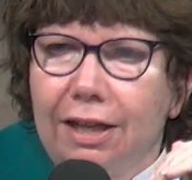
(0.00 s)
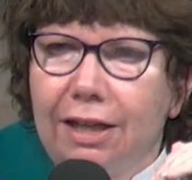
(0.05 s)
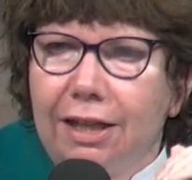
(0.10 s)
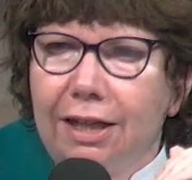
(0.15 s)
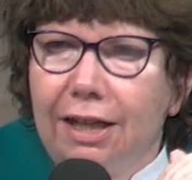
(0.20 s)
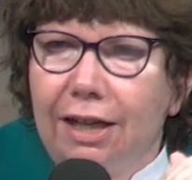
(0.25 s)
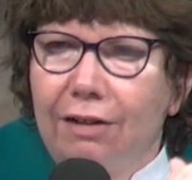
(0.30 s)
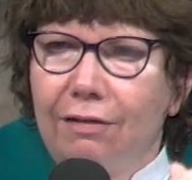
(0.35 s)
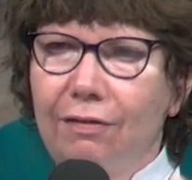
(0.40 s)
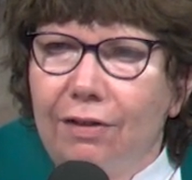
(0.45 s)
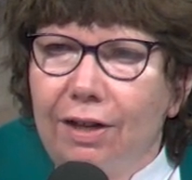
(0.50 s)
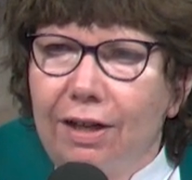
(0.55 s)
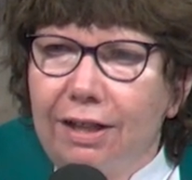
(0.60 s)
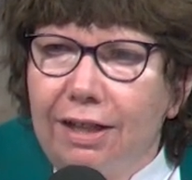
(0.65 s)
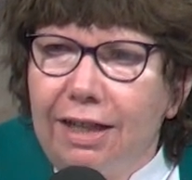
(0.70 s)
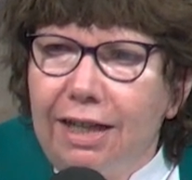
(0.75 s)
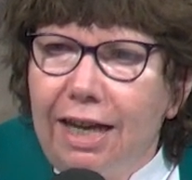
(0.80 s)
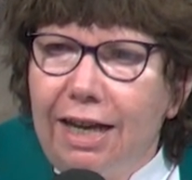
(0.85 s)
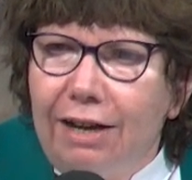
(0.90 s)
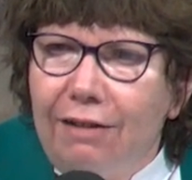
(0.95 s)
Nineveh.
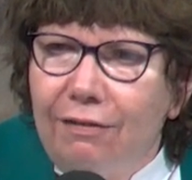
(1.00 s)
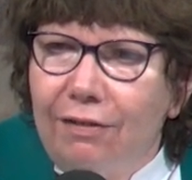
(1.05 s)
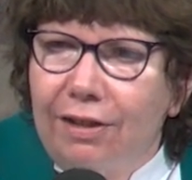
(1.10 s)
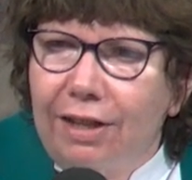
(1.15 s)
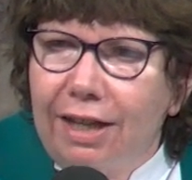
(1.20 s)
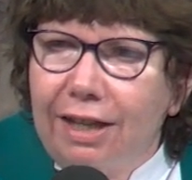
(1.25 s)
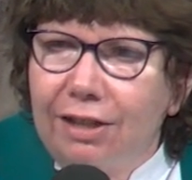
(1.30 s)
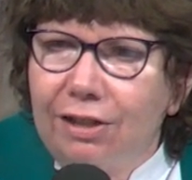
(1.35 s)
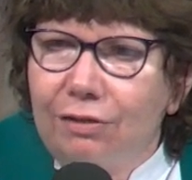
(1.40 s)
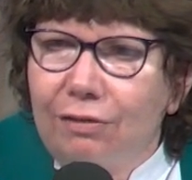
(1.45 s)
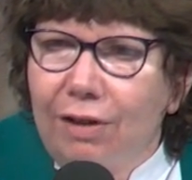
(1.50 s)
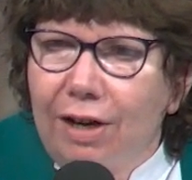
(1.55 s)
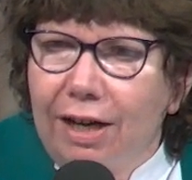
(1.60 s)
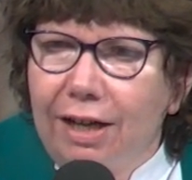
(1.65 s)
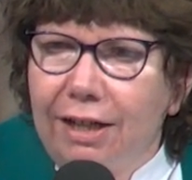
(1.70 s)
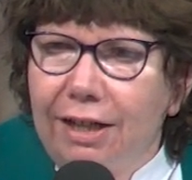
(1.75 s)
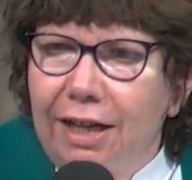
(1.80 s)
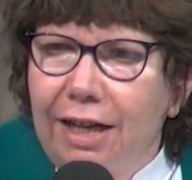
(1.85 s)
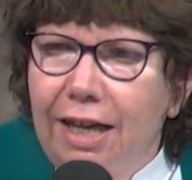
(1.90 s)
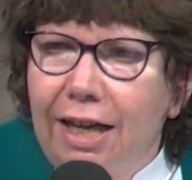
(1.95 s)
Nineveh, that's
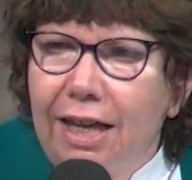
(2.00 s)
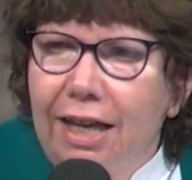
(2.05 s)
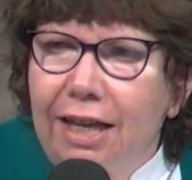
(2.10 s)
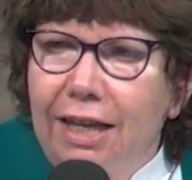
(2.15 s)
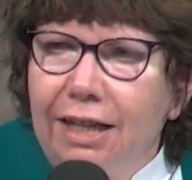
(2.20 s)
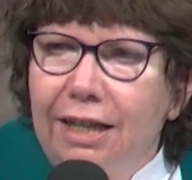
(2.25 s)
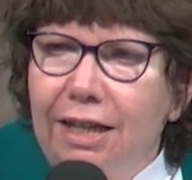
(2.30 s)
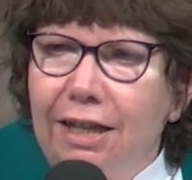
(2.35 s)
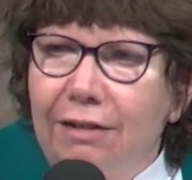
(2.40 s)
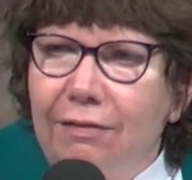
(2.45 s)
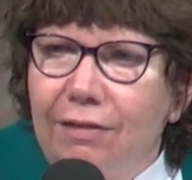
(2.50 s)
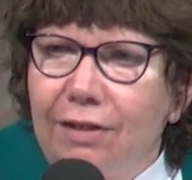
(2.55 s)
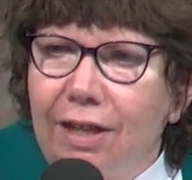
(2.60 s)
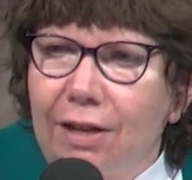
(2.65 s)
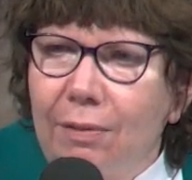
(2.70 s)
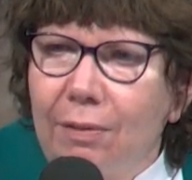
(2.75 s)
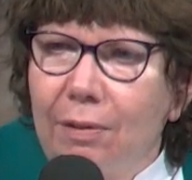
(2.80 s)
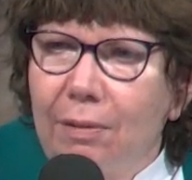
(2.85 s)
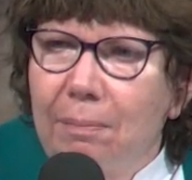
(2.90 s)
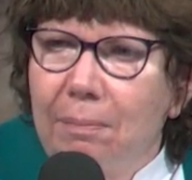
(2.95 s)
right. Nineveh.
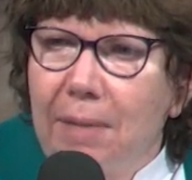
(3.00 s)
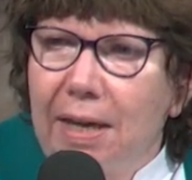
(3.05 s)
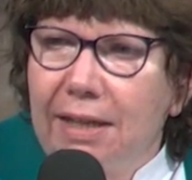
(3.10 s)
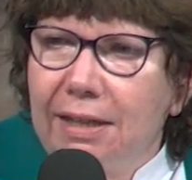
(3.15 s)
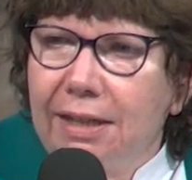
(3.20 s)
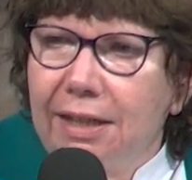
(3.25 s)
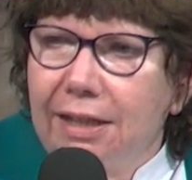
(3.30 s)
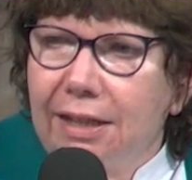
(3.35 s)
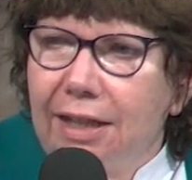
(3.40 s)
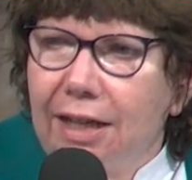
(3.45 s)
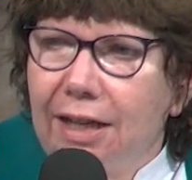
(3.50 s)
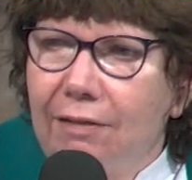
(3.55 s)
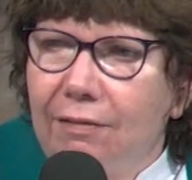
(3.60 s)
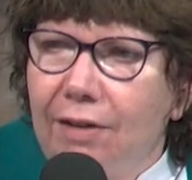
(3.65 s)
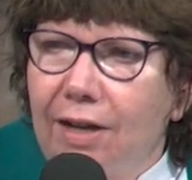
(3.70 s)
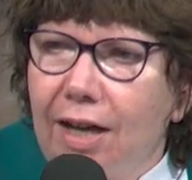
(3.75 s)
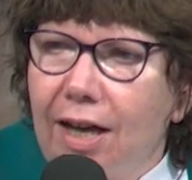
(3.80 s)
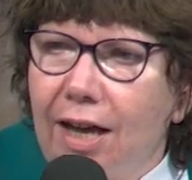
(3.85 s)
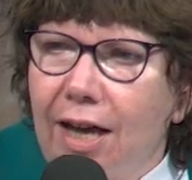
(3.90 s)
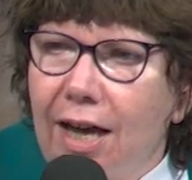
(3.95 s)
They were a mess in
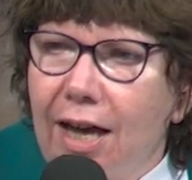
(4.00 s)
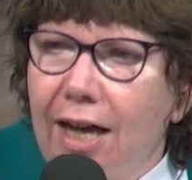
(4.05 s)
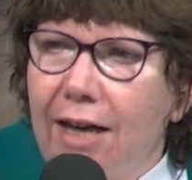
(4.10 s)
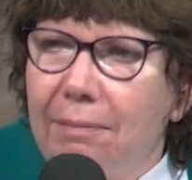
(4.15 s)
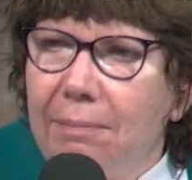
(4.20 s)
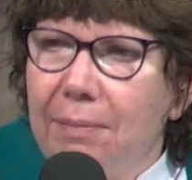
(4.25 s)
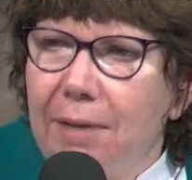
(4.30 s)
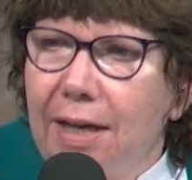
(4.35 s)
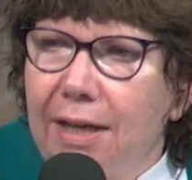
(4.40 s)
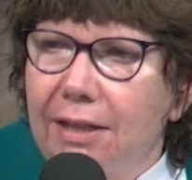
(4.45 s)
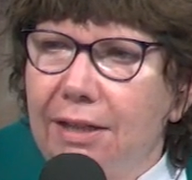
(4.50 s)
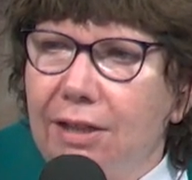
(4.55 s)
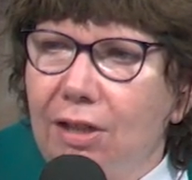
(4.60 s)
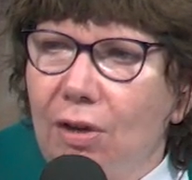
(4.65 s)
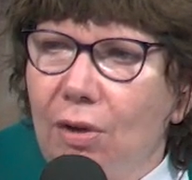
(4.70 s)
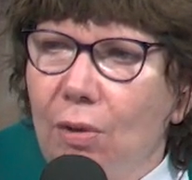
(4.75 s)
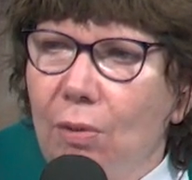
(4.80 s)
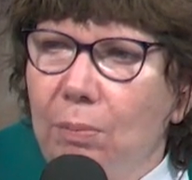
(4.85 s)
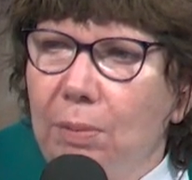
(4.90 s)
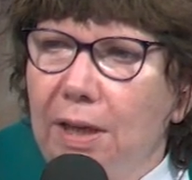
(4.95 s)
Nineveh, a hot mess. The
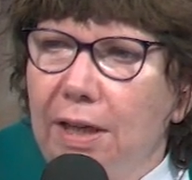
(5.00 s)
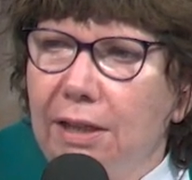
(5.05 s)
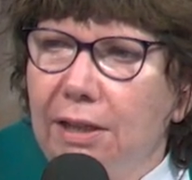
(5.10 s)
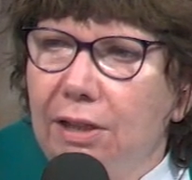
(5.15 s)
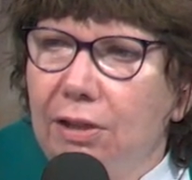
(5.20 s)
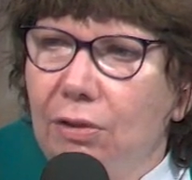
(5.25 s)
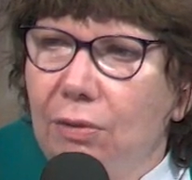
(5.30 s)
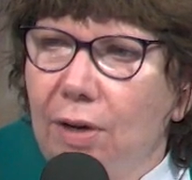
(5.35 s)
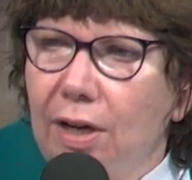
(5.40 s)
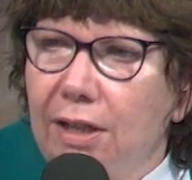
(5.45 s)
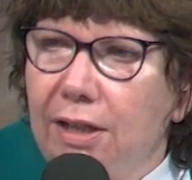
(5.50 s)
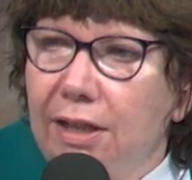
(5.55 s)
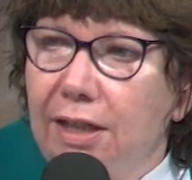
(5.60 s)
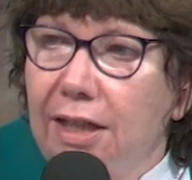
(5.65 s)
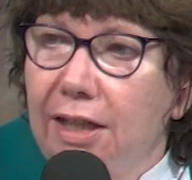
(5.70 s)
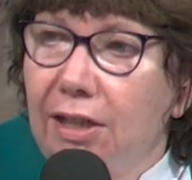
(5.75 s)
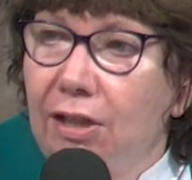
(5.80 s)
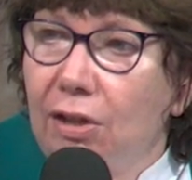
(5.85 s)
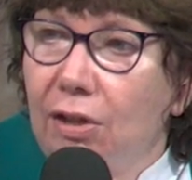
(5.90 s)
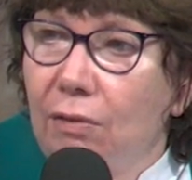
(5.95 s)
whole place is crazy. They
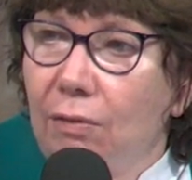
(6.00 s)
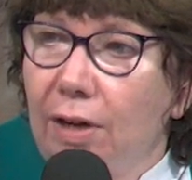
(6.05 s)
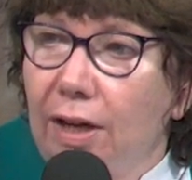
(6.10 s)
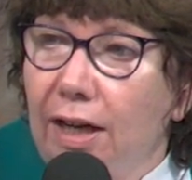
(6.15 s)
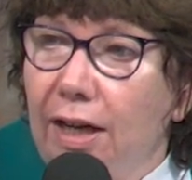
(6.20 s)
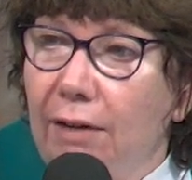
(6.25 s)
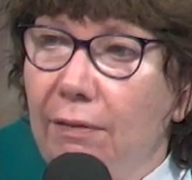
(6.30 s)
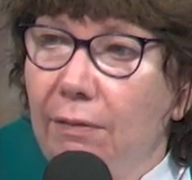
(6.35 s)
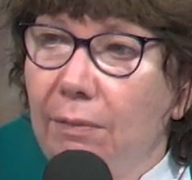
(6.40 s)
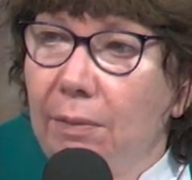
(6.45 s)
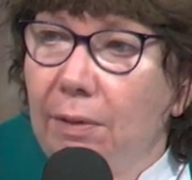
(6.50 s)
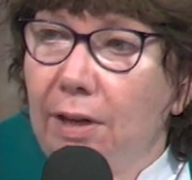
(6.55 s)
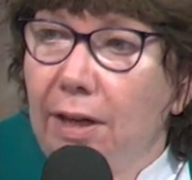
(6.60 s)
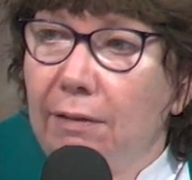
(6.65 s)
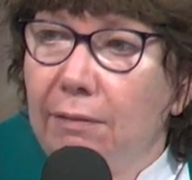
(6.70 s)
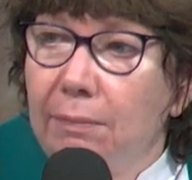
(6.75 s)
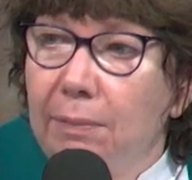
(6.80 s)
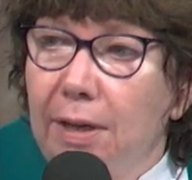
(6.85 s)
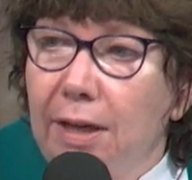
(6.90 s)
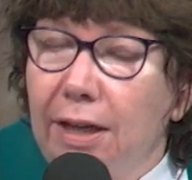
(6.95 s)
didn't know their right hand from their
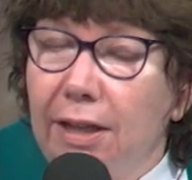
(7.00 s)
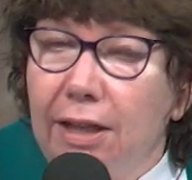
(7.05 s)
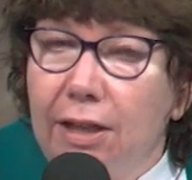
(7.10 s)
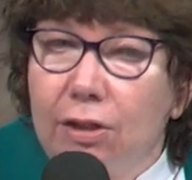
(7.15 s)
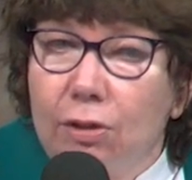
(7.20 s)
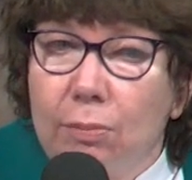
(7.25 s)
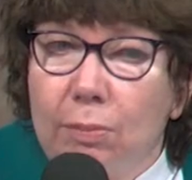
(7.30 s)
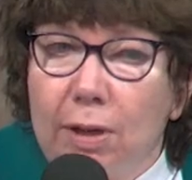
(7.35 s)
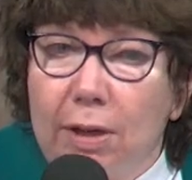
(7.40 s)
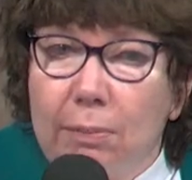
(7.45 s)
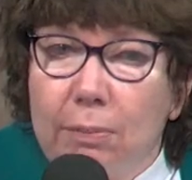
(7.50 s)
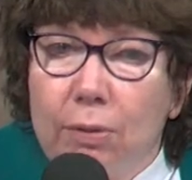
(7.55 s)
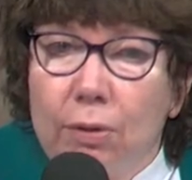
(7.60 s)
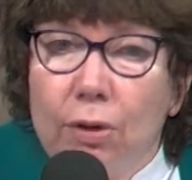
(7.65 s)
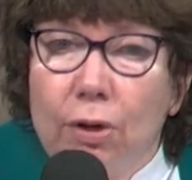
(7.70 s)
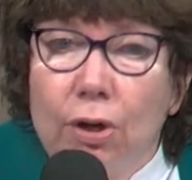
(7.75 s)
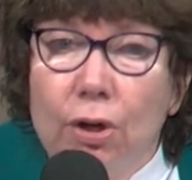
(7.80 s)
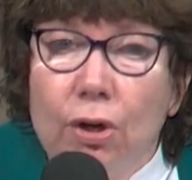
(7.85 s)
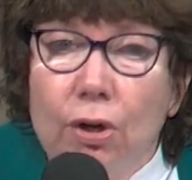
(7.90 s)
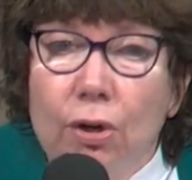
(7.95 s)
left, meaning these are people
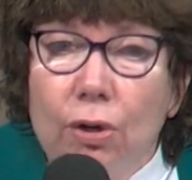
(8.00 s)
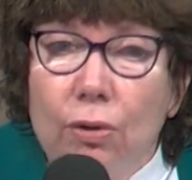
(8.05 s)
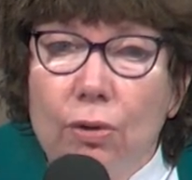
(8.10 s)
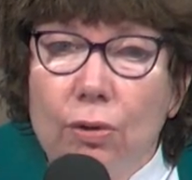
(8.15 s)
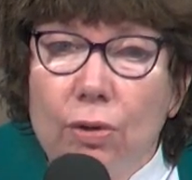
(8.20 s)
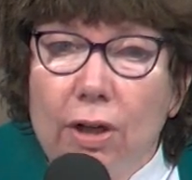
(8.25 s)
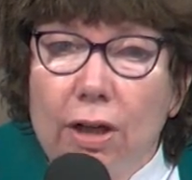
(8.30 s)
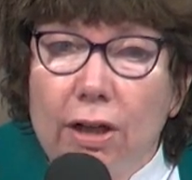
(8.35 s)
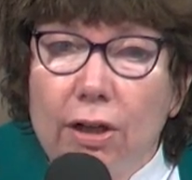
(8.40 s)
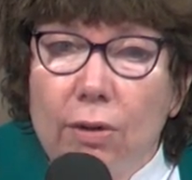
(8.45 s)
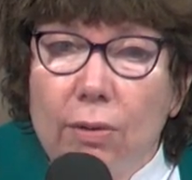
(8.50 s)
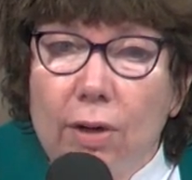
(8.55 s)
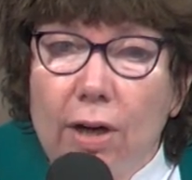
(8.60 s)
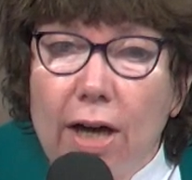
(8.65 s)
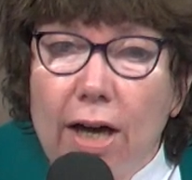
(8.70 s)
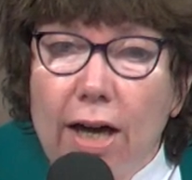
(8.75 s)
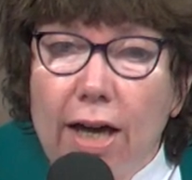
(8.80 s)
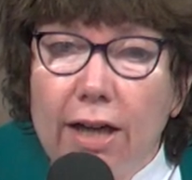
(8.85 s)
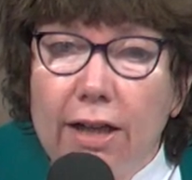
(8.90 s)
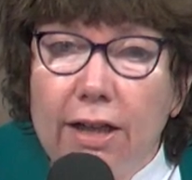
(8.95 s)
who do not know
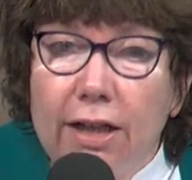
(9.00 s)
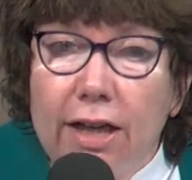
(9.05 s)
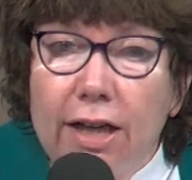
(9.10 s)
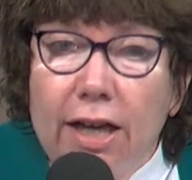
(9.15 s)
God.